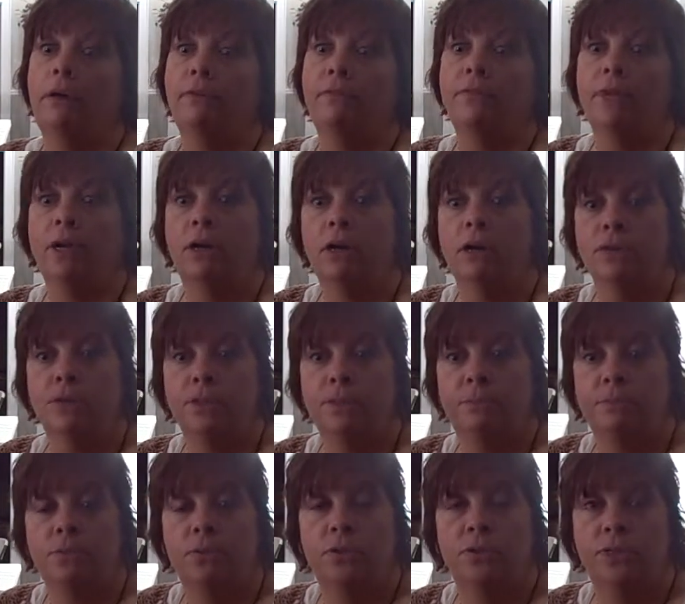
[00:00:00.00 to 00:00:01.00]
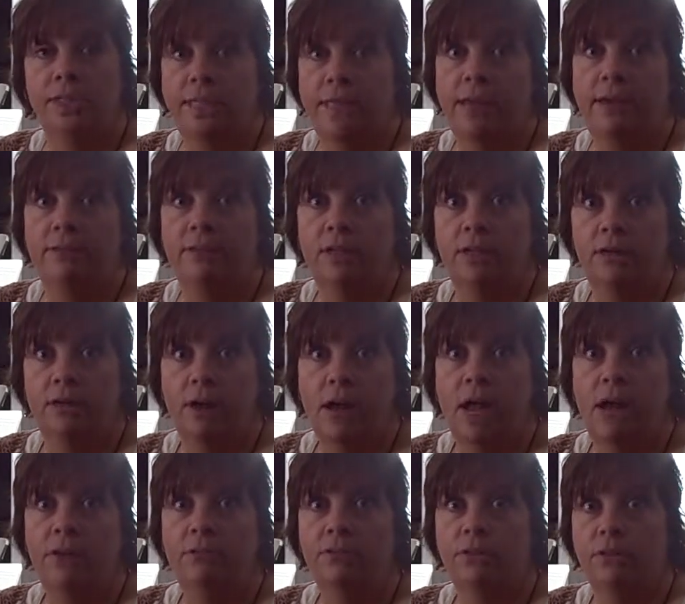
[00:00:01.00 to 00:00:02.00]
There are some books now that are
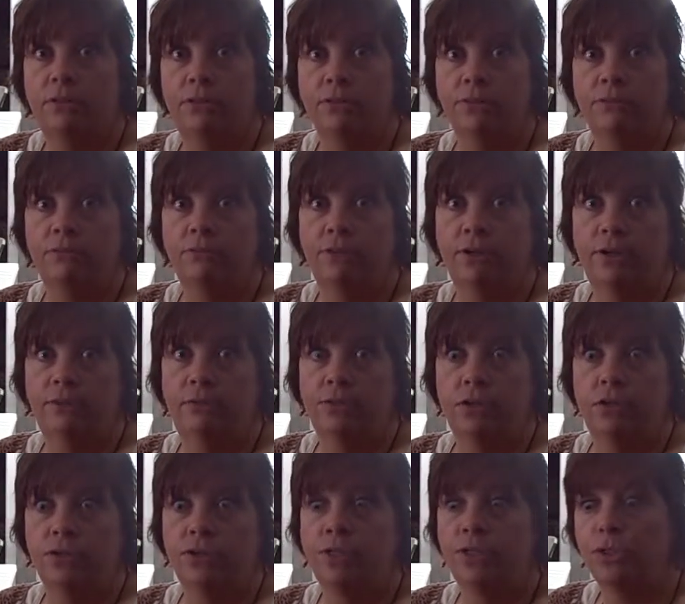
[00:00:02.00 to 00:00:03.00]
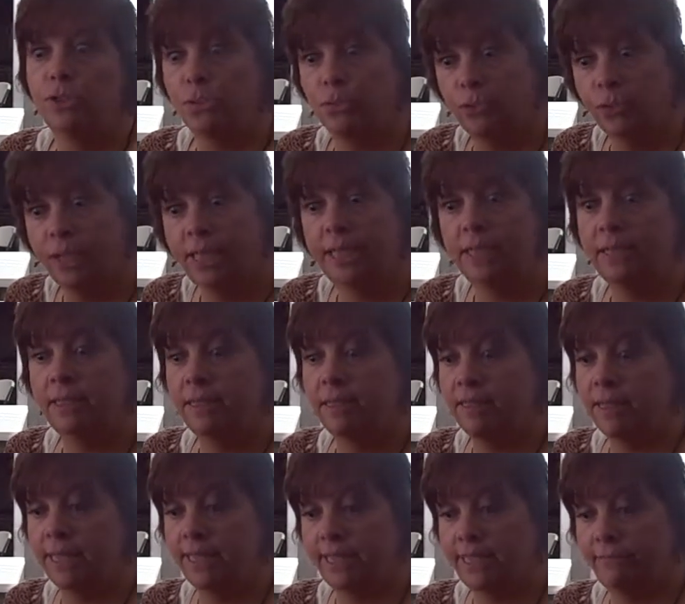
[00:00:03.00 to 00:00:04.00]
out that are in free verse. It's written
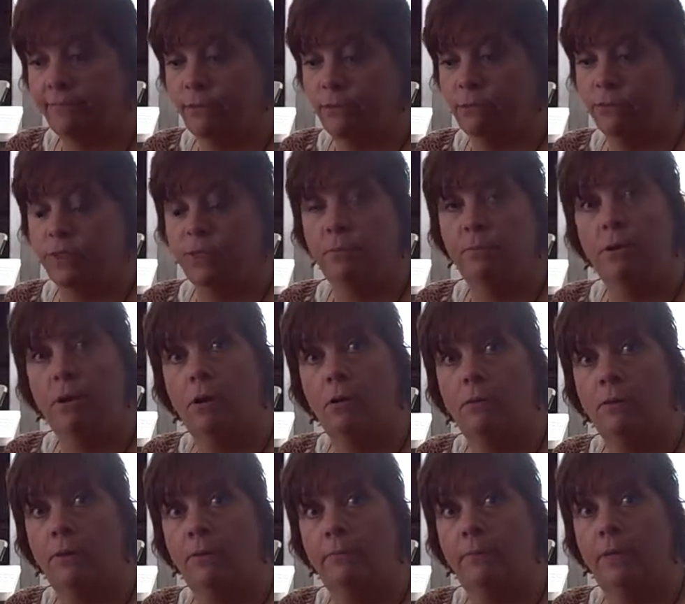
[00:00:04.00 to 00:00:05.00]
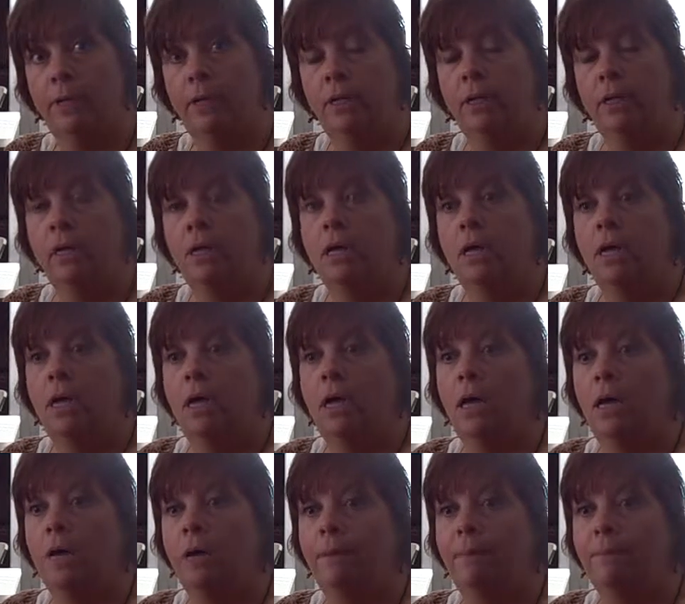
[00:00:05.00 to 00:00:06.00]
as if it was a poem,
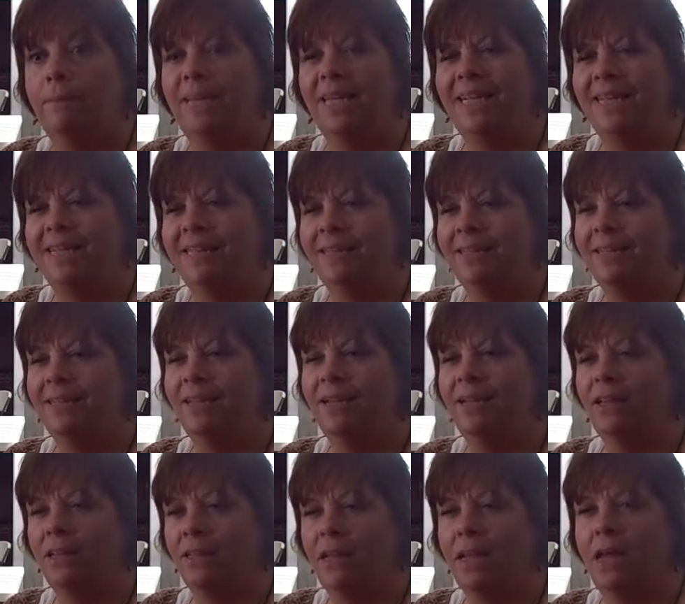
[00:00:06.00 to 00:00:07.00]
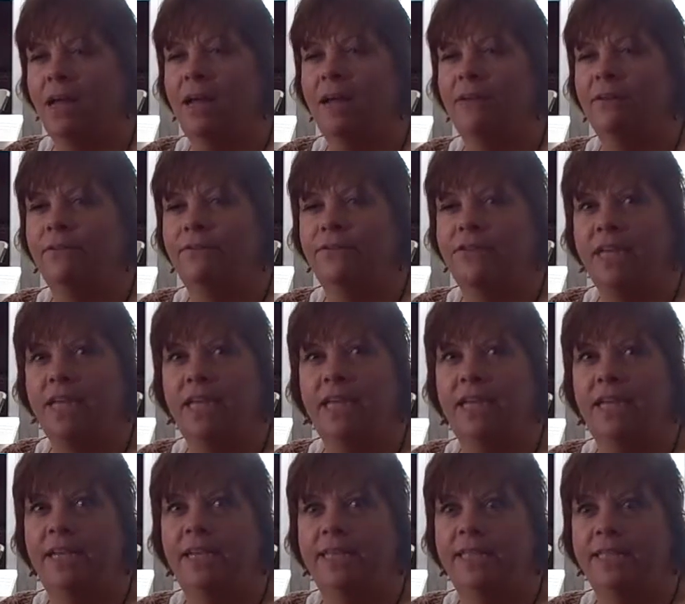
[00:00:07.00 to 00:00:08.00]
and a lot of
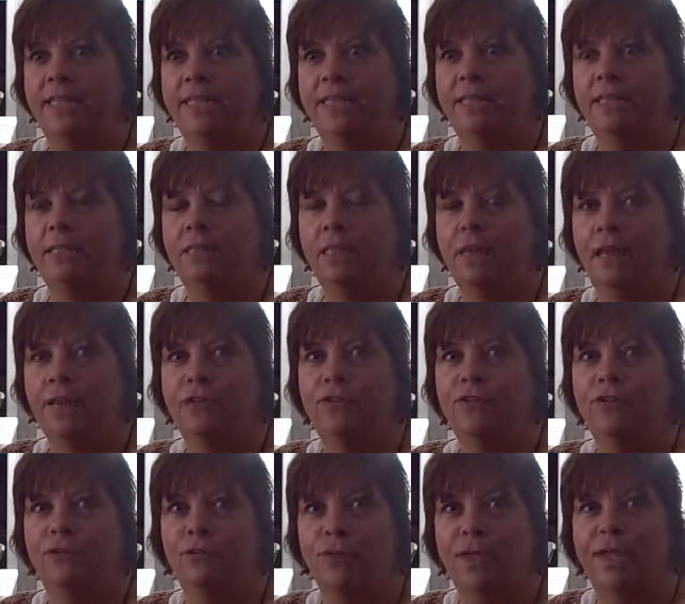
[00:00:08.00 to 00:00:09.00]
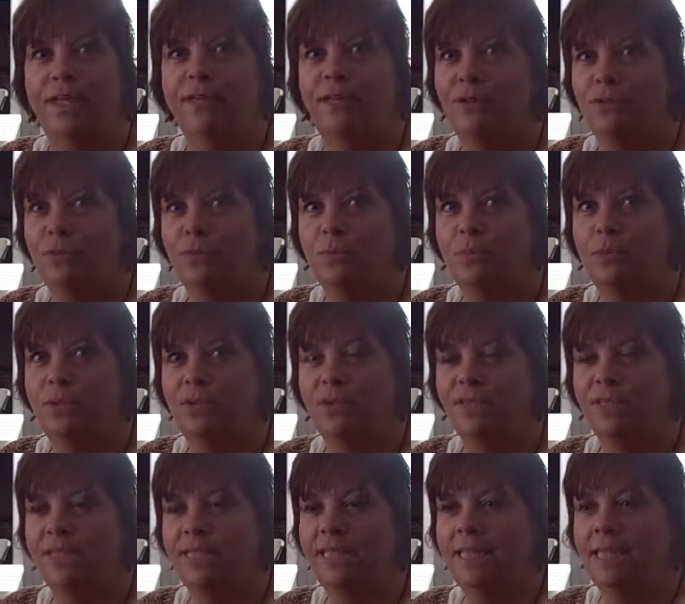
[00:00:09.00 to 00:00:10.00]
teens like to read those
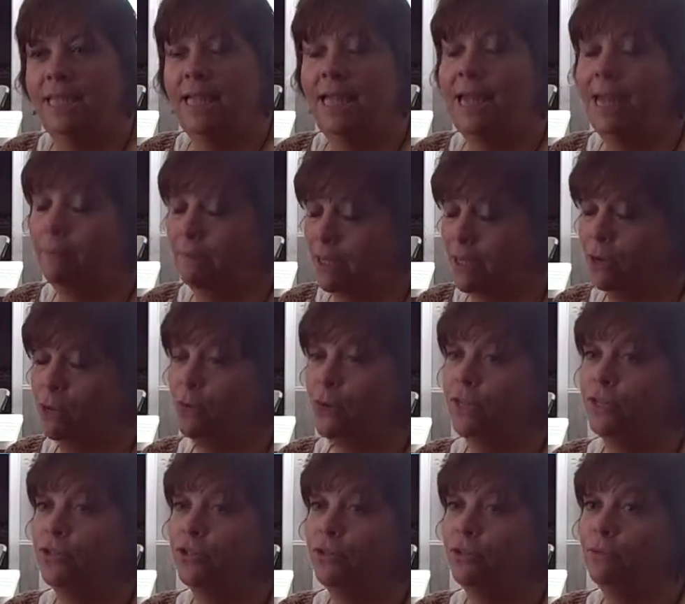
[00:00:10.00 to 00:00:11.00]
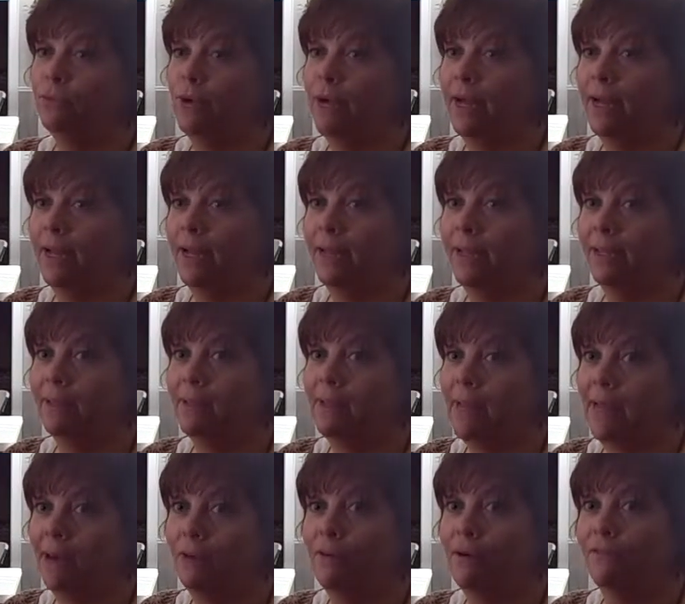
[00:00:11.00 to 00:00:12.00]
books. Not quite sure why.
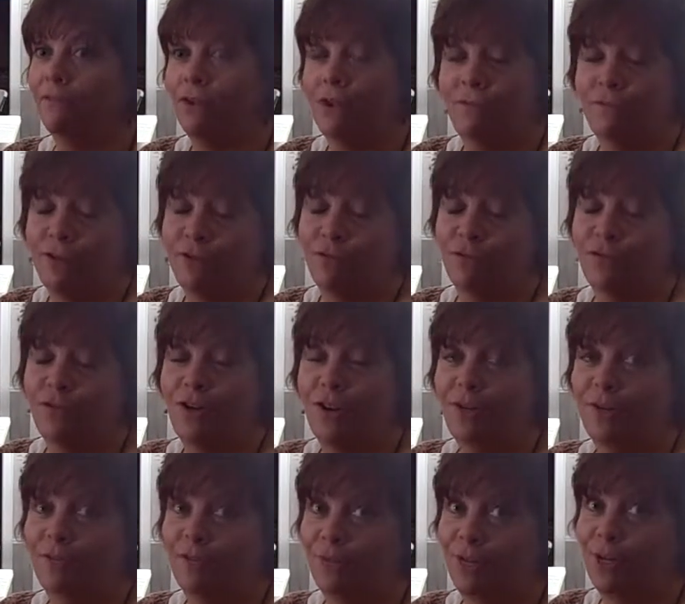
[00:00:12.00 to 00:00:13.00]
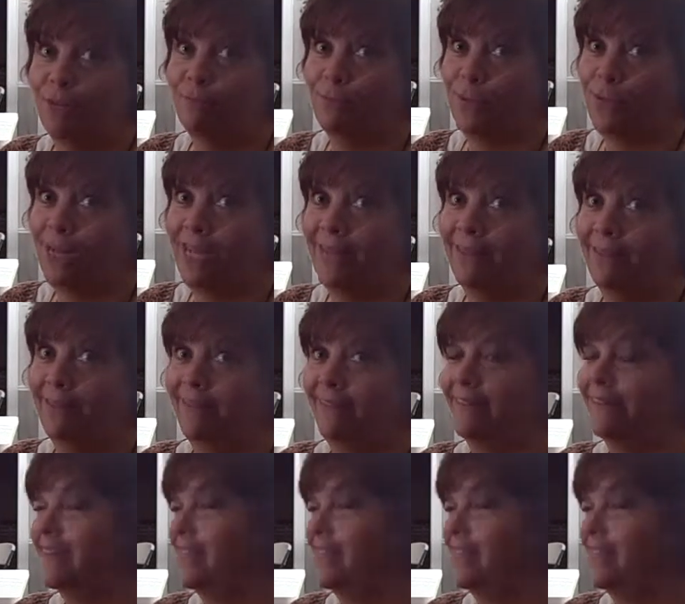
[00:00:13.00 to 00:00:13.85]
However, I've never tried to read one either.